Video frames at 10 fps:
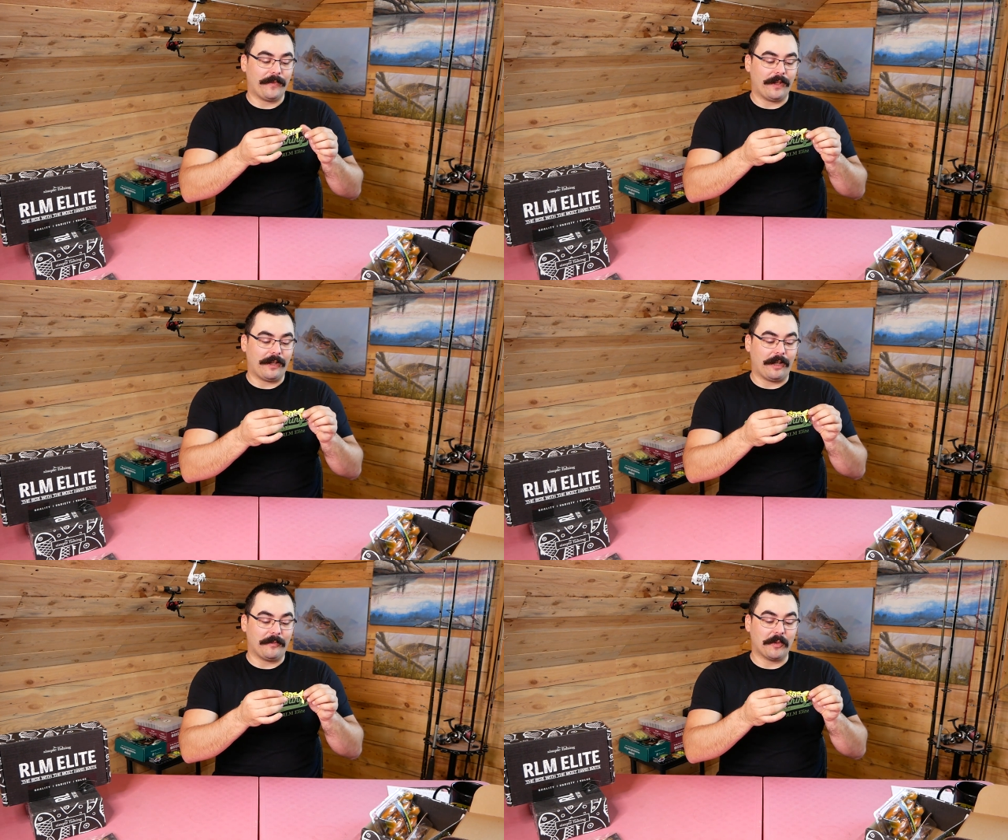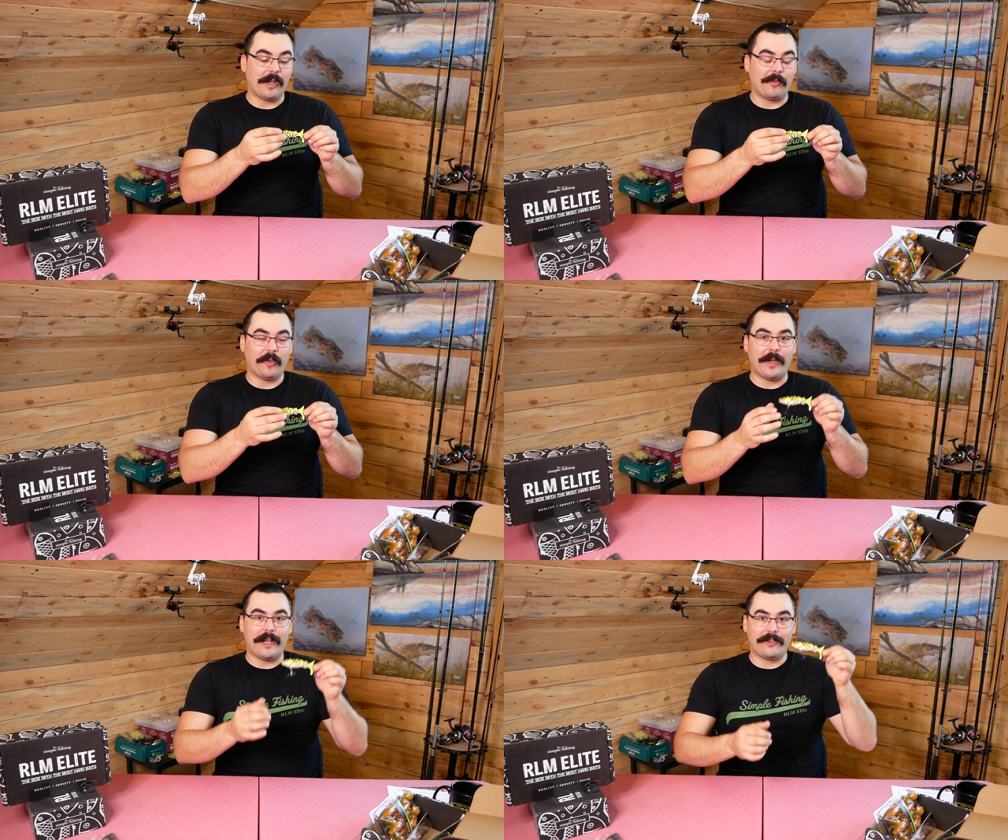
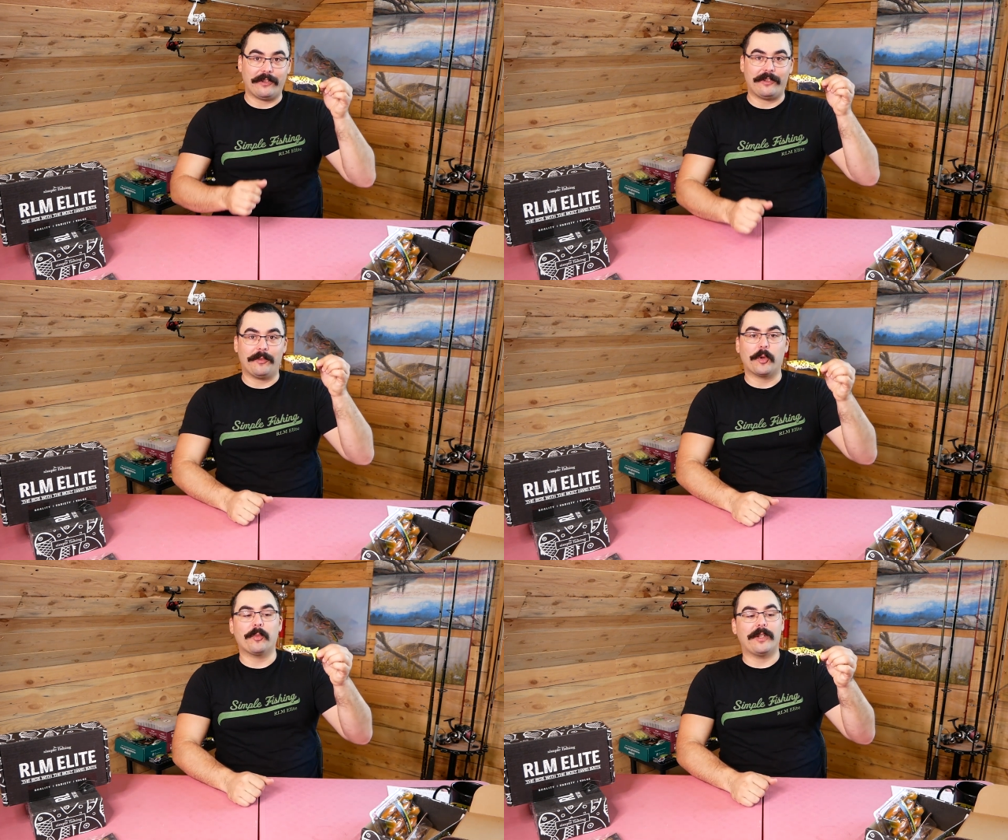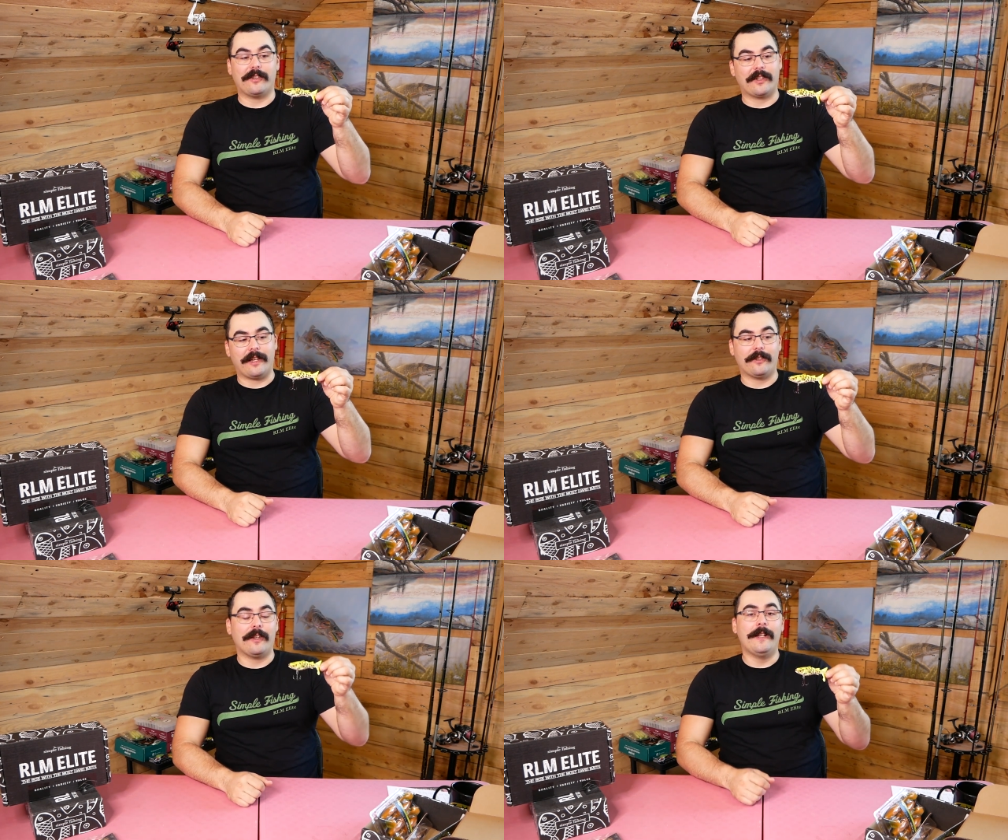Smallmouth bass, this is appropriate
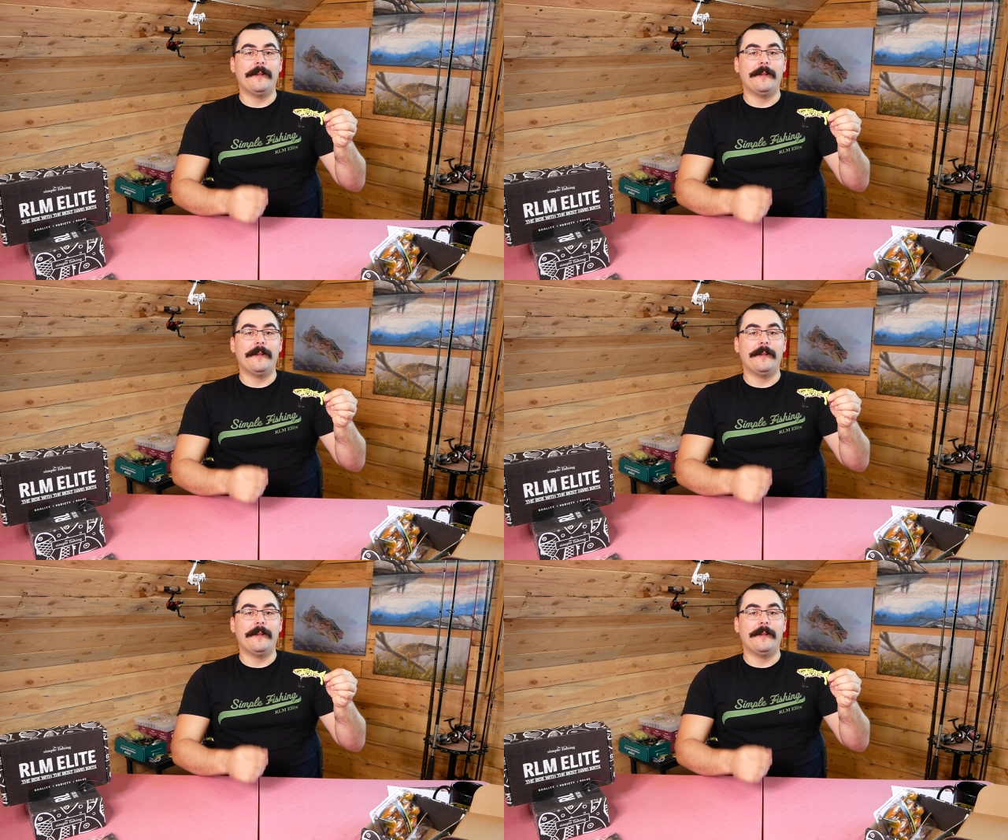size,